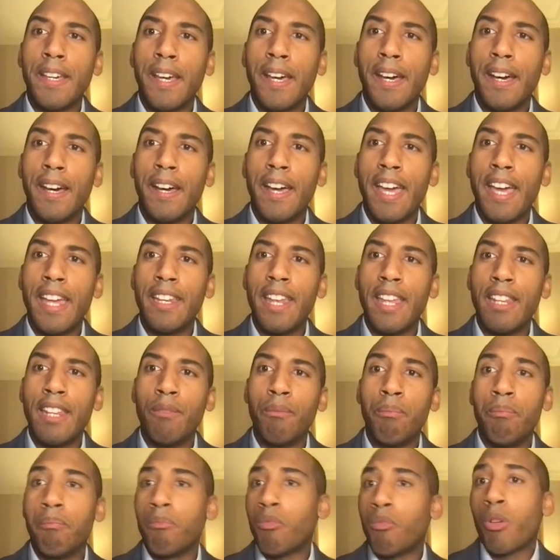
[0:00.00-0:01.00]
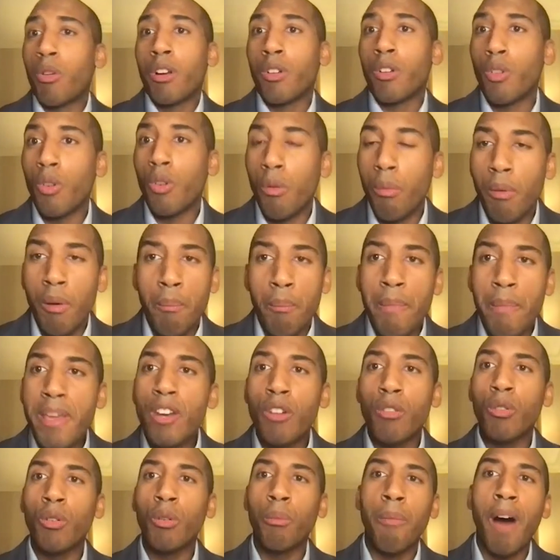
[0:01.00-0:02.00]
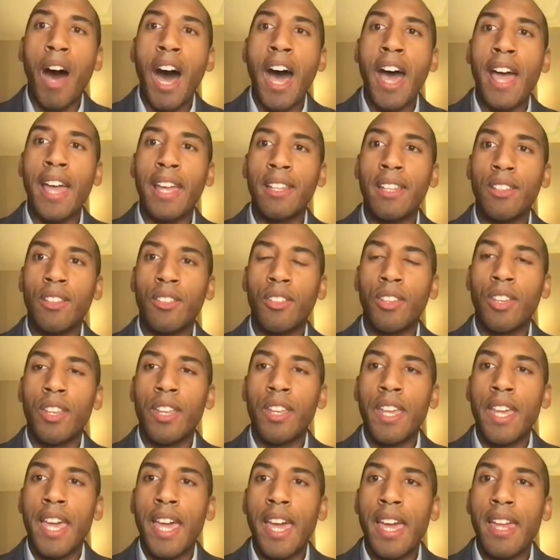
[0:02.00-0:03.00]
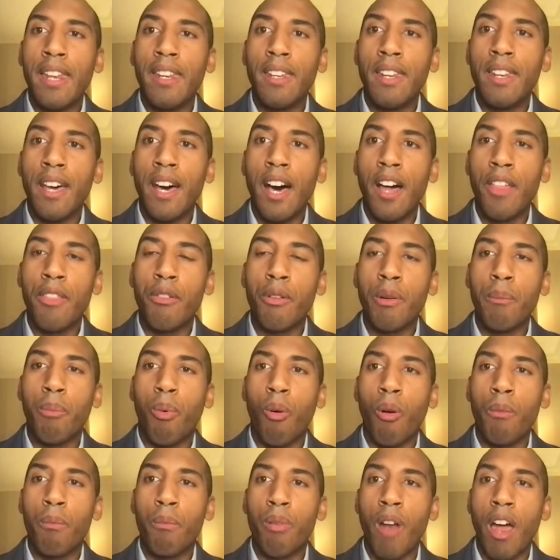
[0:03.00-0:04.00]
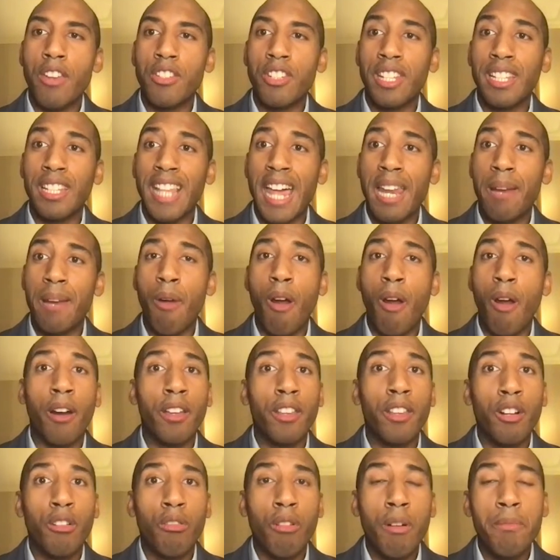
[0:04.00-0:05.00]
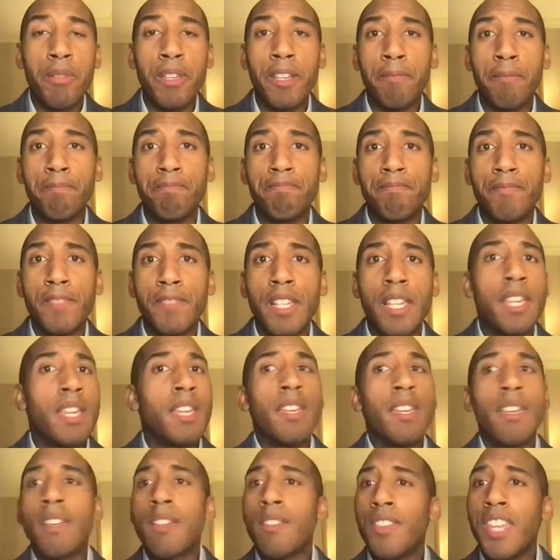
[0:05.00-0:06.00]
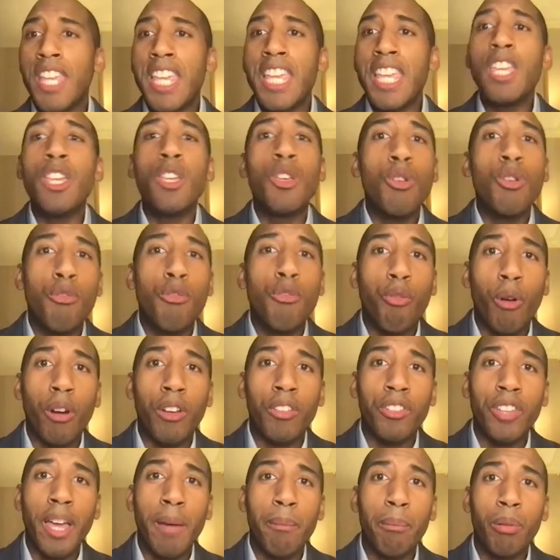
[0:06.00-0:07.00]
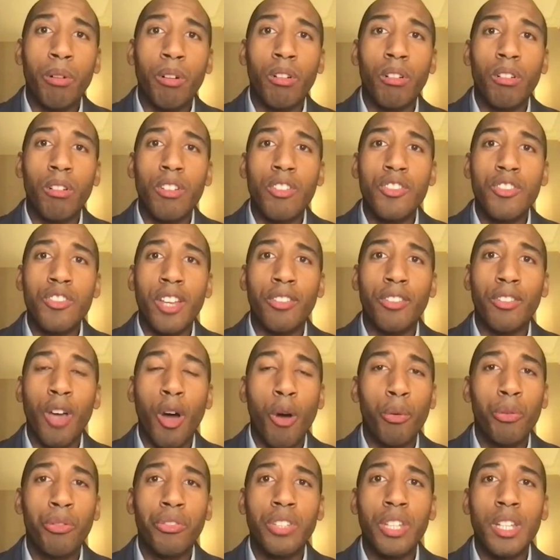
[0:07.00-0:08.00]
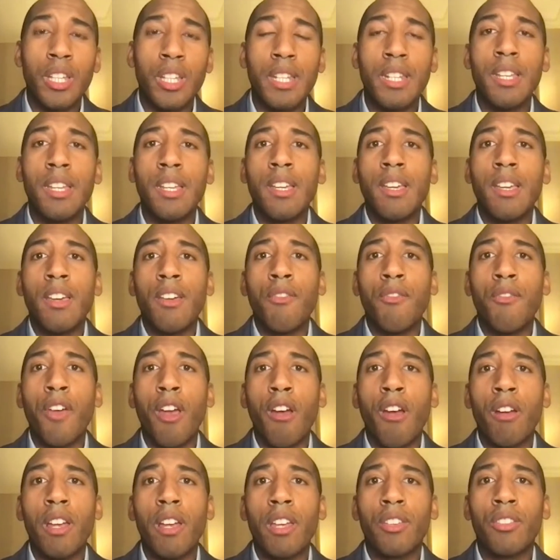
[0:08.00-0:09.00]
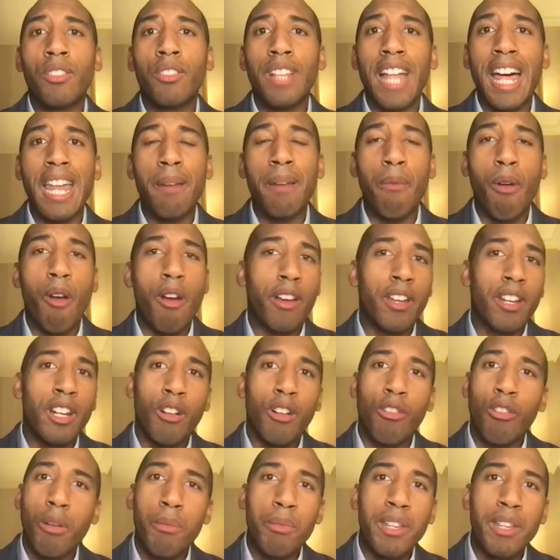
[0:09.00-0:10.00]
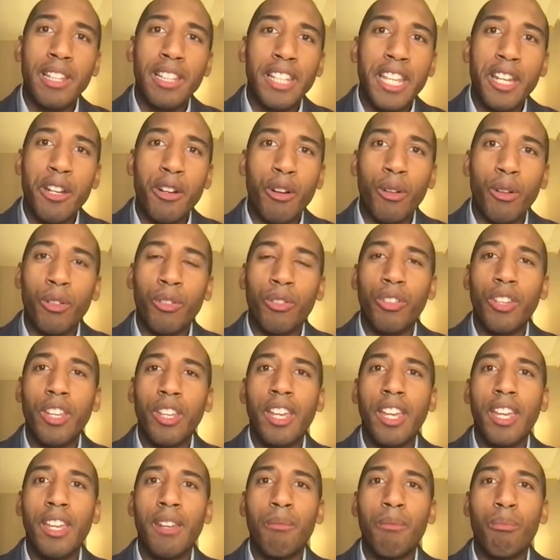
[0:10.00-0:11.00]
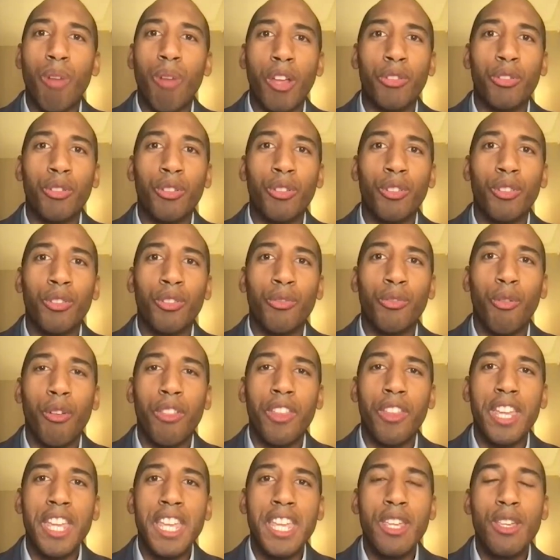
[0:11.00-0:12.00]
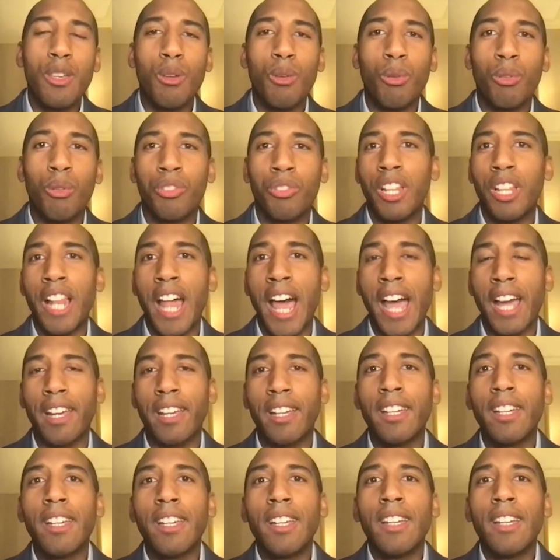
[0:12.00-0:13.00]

uh, and, and critical mineral mines and other important projects in Latin America and the Caribbean. The EU, for example, just hosted various Latin American and Caribbean leaders in Brussels for the EU CELAC